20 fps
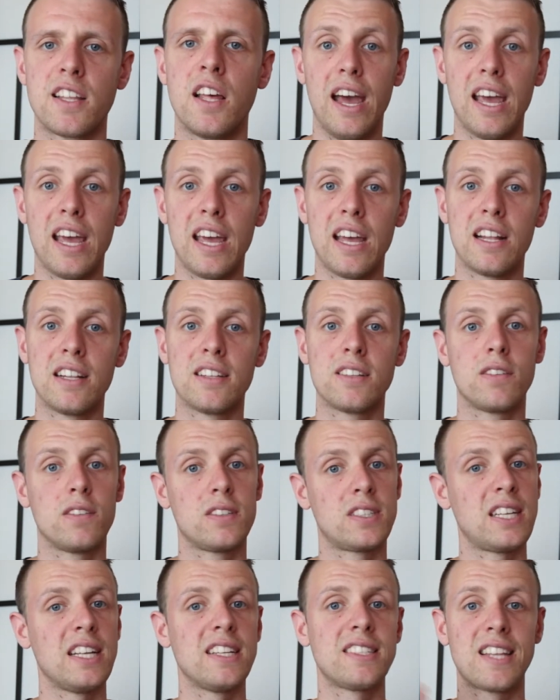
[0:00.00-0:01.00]
and
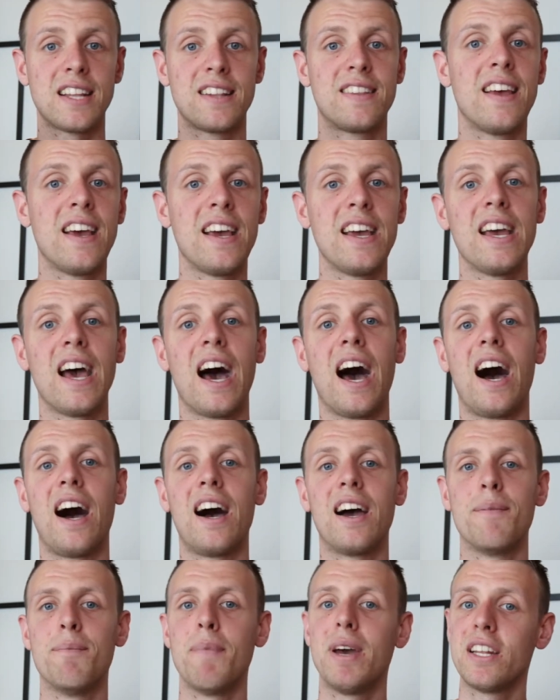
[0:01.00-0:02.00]
since the day
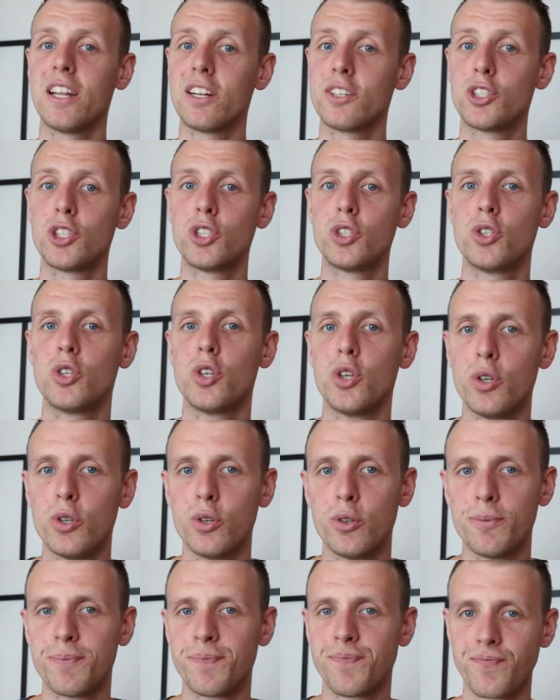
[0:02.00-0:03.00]
I managed
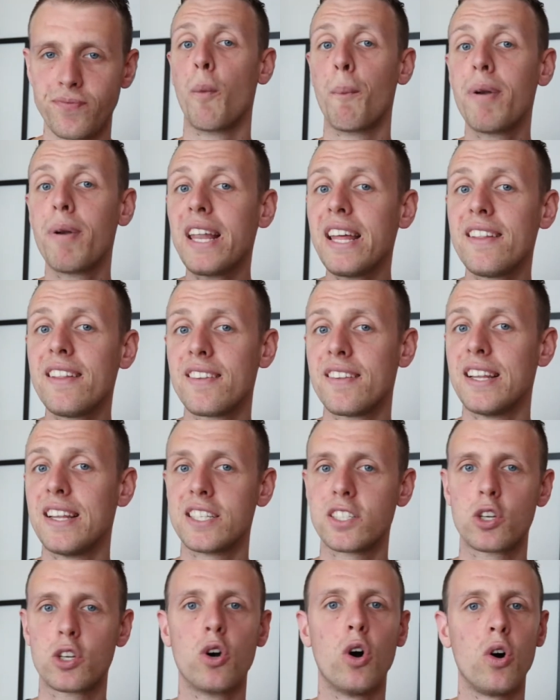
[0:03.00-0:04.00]
to complete
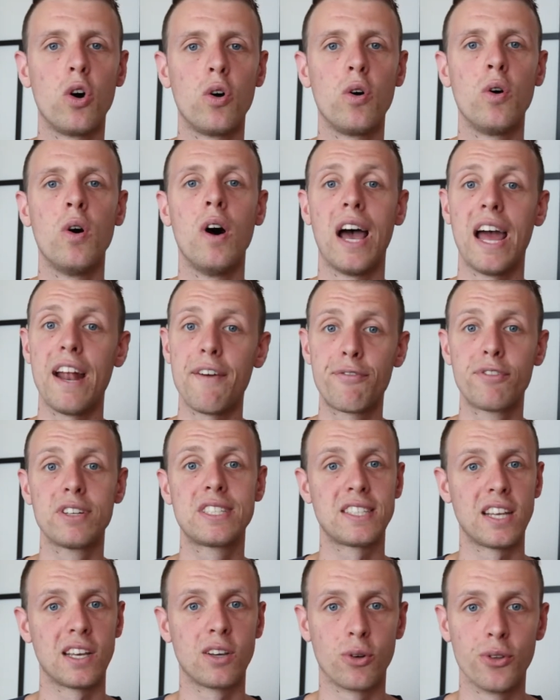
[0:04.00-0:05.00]
this goal every
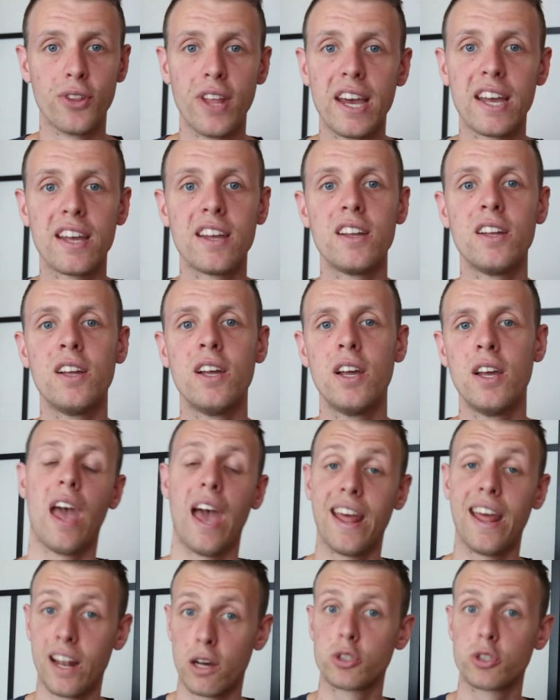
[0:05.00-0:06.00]
single day,
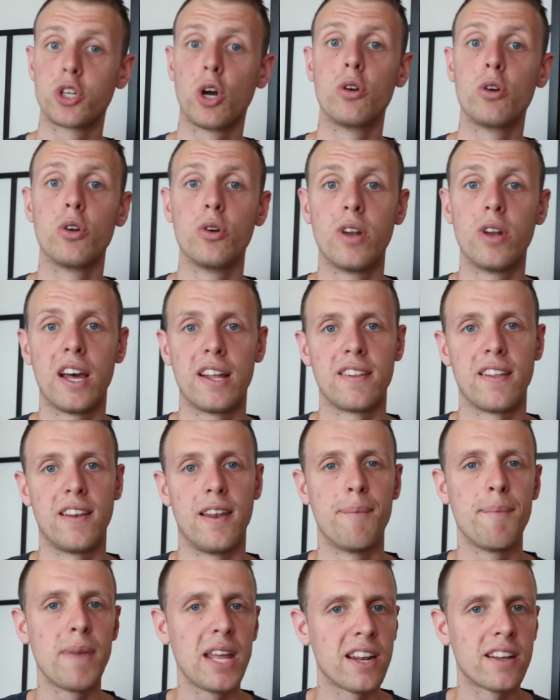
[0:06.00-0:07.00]
and I'll show you that in
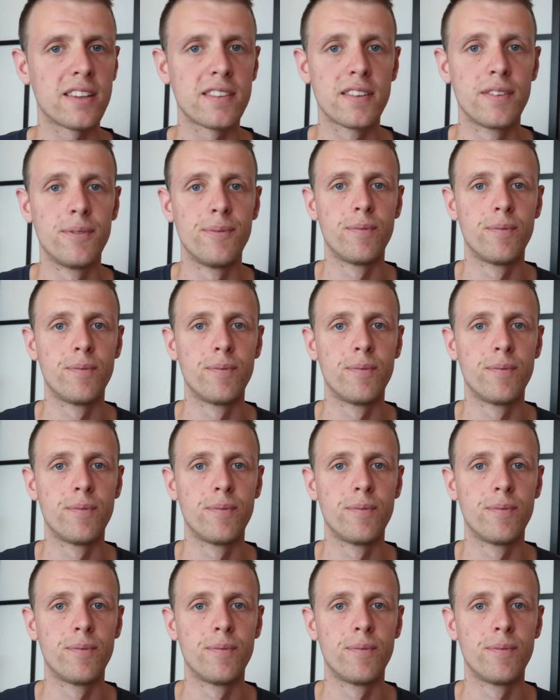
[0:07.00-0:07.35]
a minute.